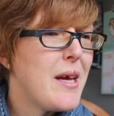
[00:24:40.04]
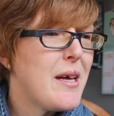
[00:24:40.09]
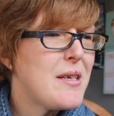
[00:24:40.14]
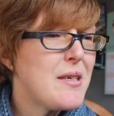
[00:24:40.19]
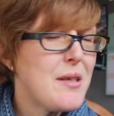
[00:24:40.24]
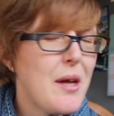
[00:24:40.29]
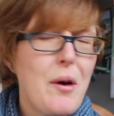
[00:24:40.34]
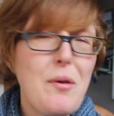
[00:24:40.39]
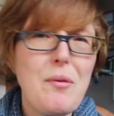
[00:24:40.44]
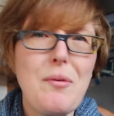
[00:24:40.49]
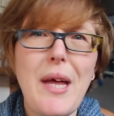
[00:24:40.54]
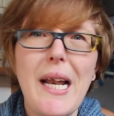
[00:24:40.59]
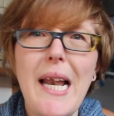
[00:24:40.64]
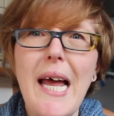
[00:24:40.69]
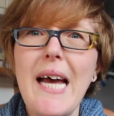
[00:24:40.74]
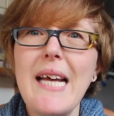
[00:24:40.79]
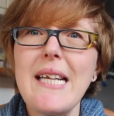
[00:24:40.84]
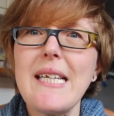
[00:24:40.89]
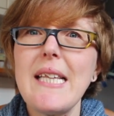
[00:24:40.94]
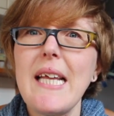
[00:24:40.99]
So the
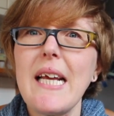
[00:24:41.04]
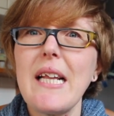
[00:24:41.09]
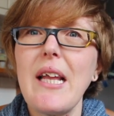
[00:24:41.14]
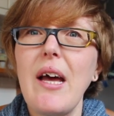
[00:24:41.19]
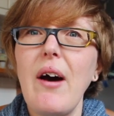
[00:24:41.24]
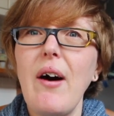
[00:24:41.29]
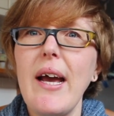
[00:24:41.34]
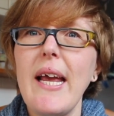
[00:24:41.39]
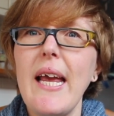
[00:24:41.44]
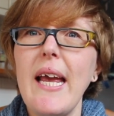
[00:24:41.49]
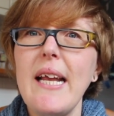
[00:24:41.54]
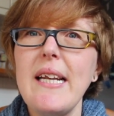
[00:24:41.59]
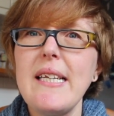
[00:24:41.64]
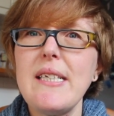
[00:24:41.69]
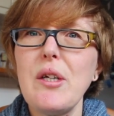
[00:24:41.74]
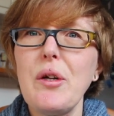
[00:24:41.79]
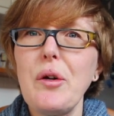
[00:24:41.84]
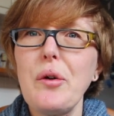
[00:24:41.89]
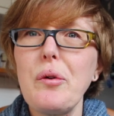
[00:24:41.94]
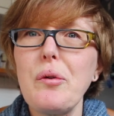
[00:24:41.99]
last thing that I had
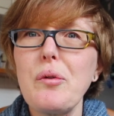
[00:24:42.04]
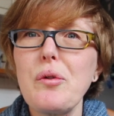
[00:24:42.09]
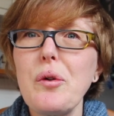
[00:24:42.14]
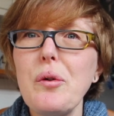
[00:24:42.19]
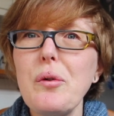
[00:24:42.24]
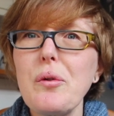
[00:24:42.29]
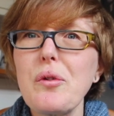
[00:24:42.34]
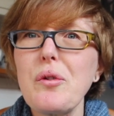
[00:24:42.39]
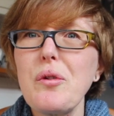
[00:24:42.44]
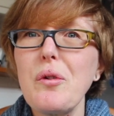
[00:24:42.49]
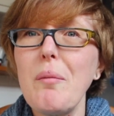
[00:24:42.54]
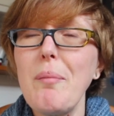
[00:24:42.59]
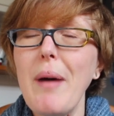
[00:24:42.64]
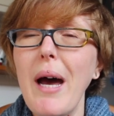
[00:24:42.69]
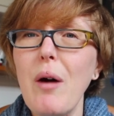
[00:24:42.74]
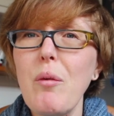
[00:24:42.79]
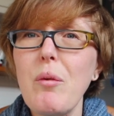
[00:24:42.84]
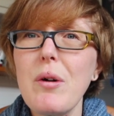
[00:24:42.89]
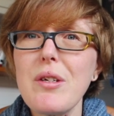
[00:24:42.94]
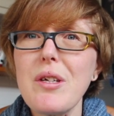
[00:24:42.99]
to talk to you
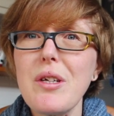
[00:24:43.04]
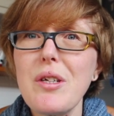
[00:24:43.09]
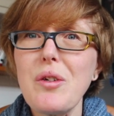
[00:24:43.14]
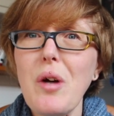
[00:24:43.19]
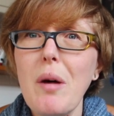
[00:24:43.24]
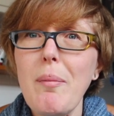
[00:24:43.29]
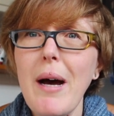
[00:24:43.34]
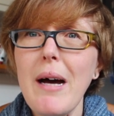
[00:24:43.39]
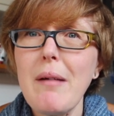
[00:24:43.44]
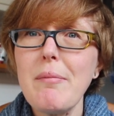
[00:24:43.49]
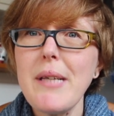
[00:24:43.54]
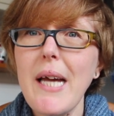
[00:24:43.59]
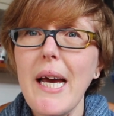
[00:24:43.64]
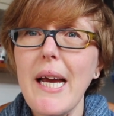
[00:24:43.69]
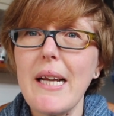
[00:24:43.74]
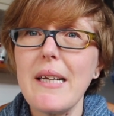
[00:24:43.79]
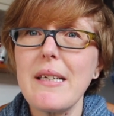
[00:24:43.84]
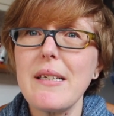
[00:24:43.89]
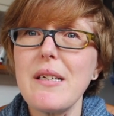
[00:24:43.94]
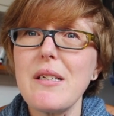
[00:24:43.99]
about was a shop
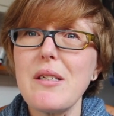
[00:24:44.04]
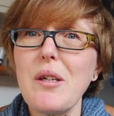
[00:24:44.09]
update.